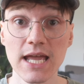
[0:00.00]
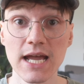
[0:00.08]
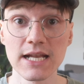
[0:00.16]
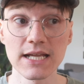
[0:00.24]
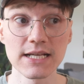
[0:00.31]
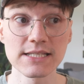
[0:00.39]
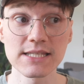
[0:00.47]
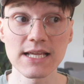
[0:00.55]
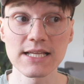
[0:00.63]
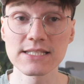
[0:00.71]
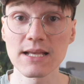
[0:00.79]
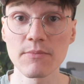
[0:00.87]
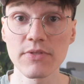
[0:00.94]
and I
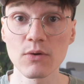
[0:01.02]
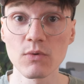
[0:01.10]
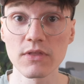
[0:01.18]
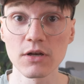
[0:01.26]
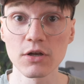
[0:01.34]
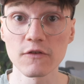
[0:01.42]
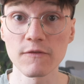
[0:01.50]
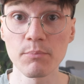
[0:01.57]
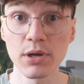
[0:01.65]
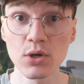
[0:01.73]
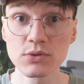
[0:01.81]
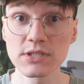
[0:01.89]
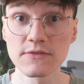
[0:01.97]
say something with a lot of
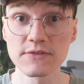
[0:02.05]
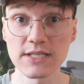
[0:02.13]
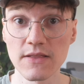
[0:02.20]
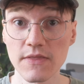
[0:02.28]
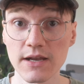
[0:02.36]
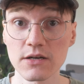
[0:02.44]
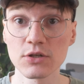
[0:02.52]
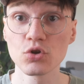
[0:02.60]
plosives in there,